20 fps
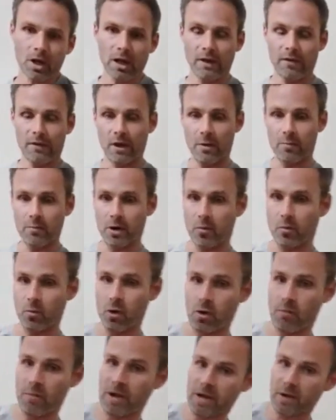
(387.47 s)
And then I'm going to
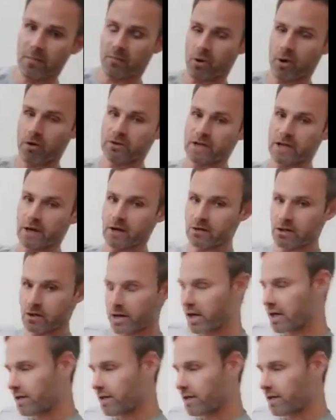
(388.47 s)
work my hip rotators, okay?